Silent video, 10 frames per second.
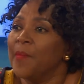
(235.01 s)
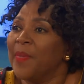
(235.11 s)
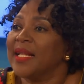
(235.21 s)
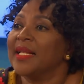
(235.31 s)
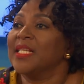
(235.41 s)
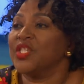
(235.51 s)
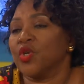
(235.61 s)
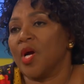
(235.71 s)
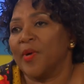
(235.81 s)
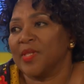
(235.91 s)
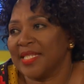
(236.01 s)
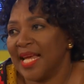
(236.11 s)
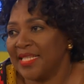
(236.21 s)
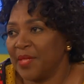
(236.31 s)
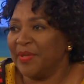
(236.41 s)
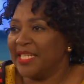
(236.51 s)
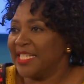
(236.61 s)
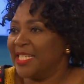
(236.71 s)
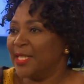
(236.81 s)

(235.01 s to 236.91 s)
But let's talk about signs a bit.